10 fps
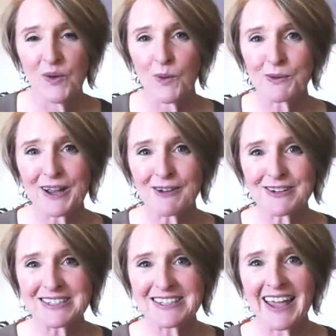What we're
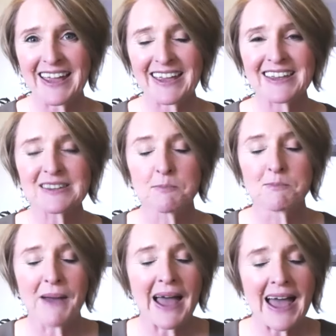covering today is
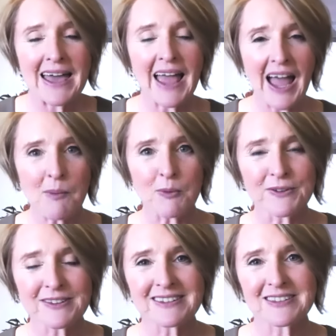bad
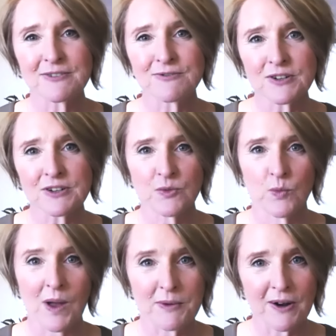apples. It's the first
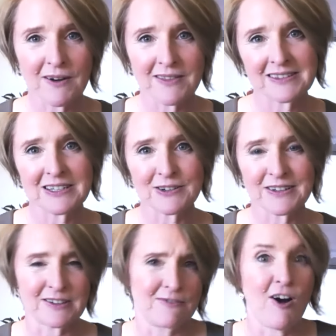webinar in the
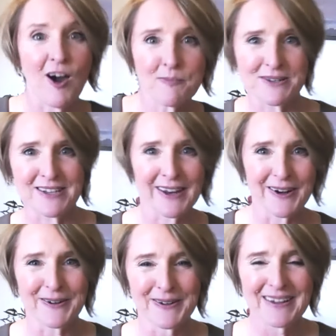series of hot
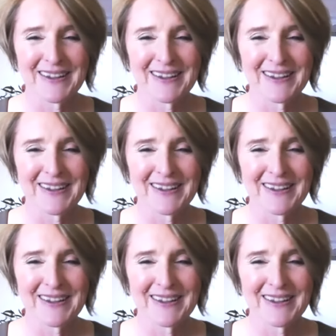potato.